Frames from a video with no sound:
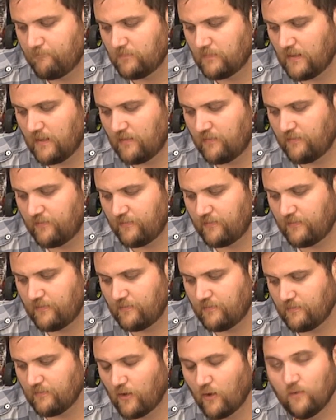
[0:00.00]

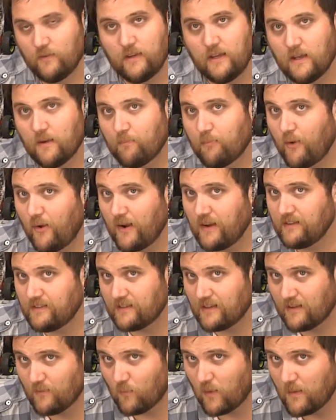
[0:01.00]
it's only
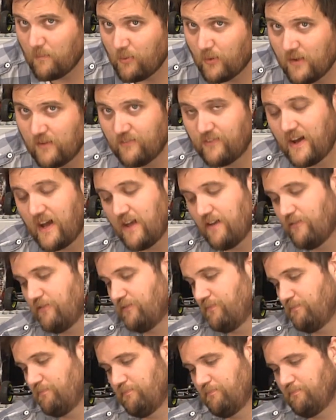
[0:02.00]
1.5
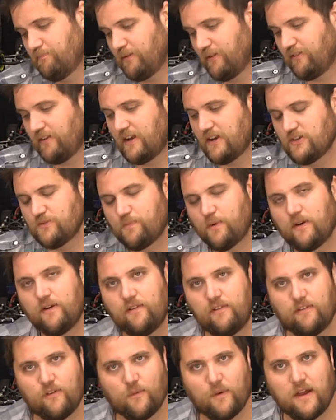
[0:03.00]
percentage
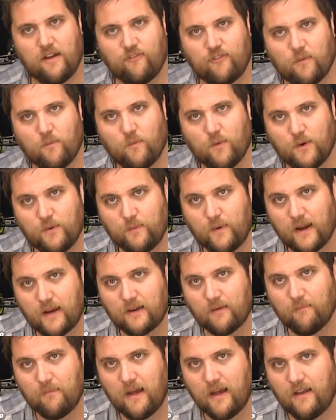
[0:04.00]
points away from would
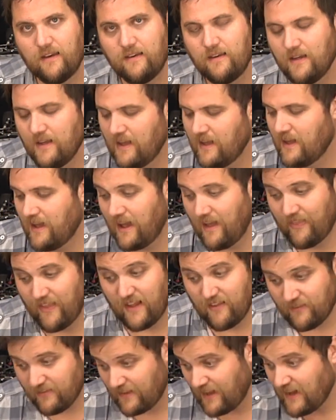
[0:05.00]
recommend. And
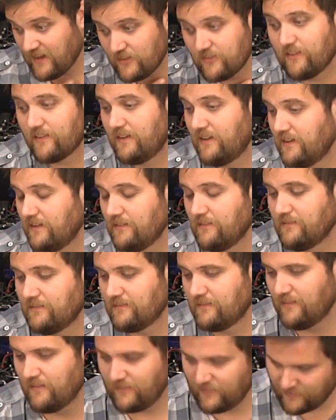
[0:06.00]
that's actually,
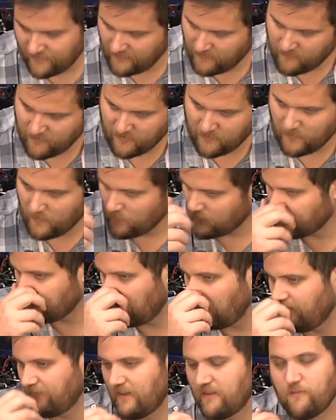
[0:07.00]
this seems to be working
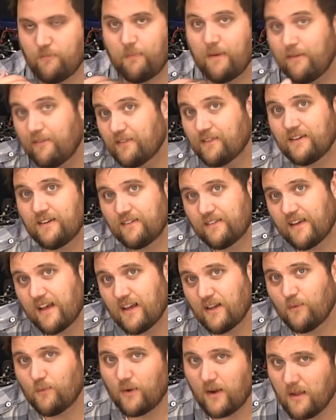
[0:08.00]
out. That's basically
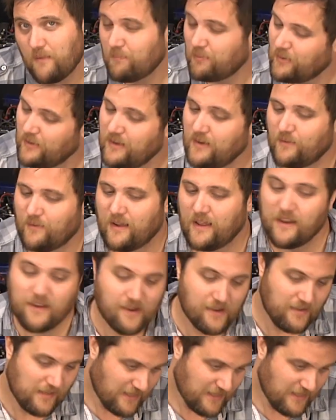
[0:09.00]
exactly where I'd put it, right?